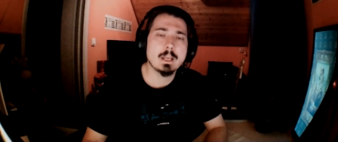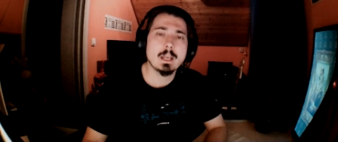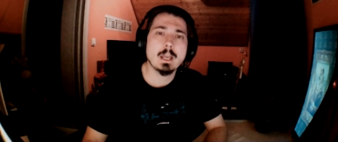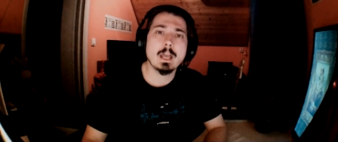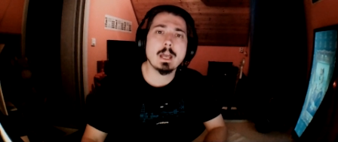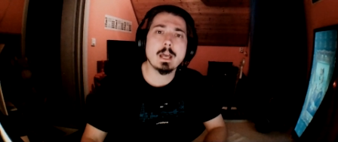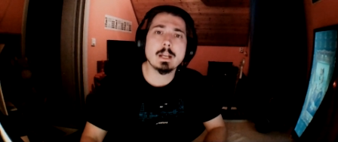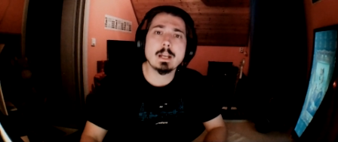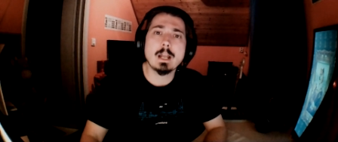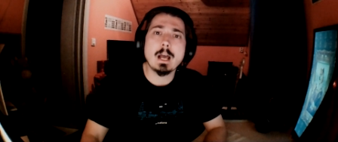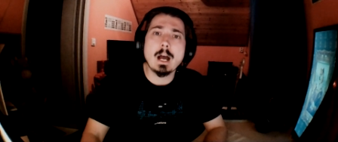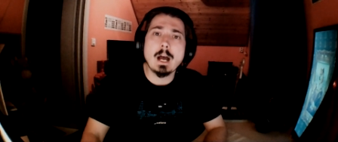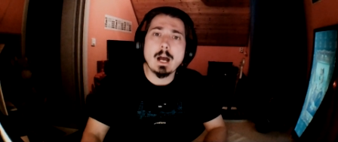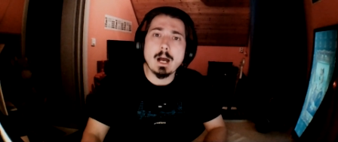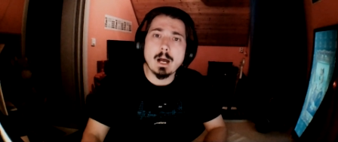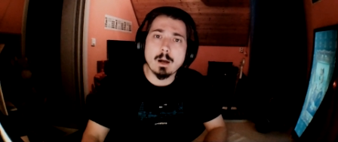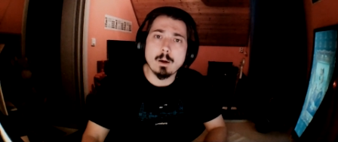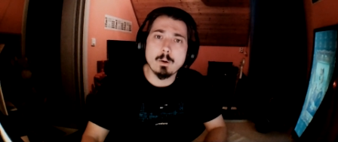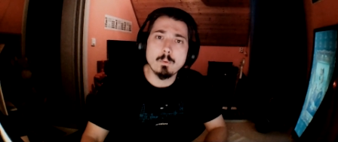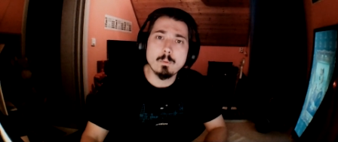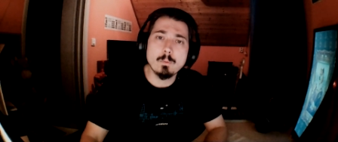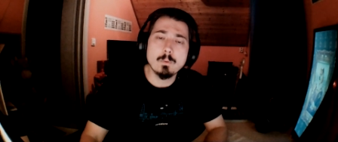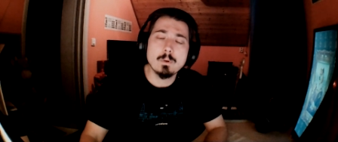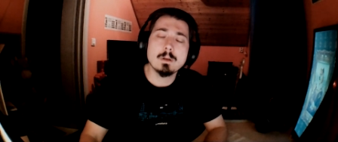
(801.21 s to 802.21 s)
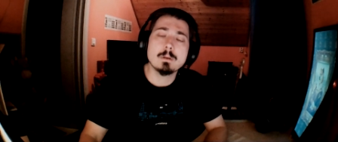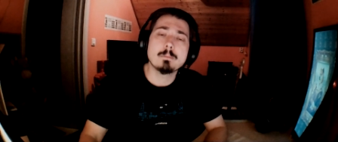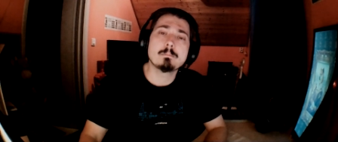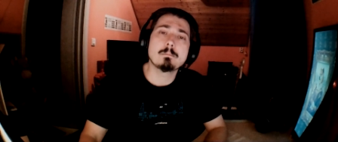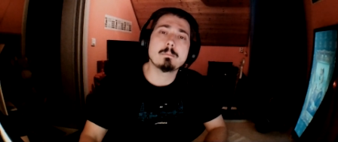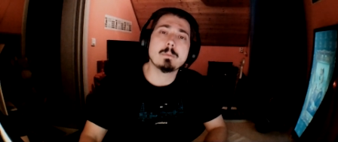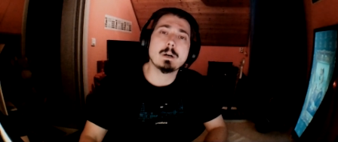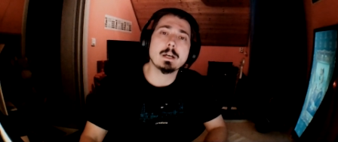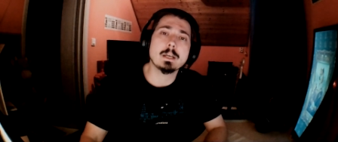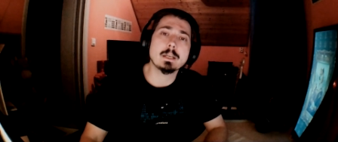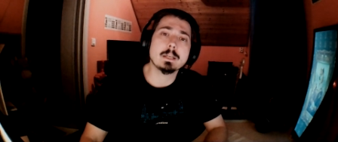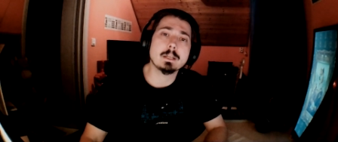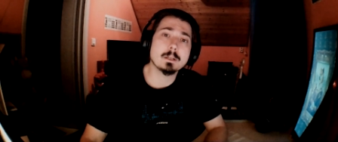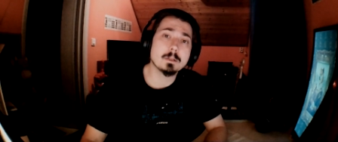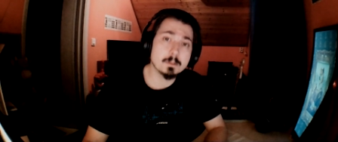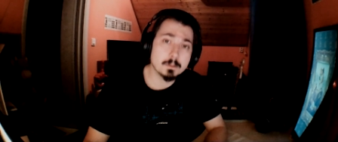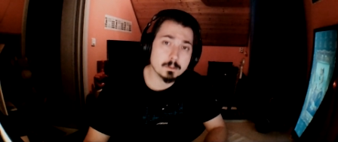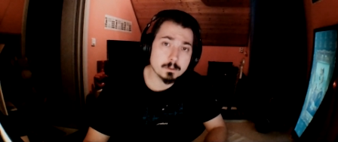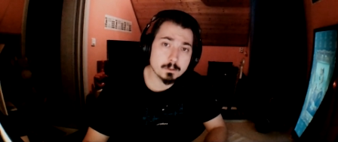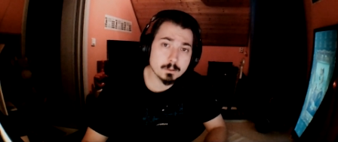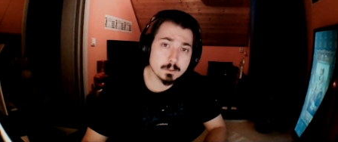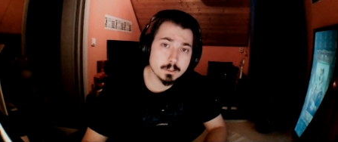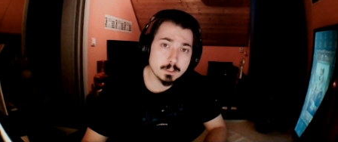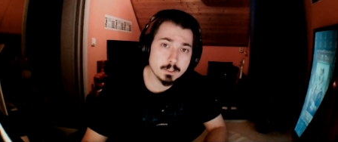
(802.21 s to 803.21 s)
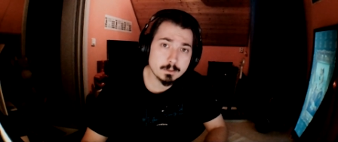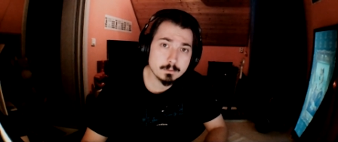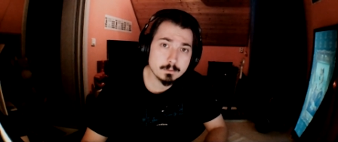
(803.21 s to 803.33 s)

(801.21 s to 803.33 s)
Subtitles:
and how my country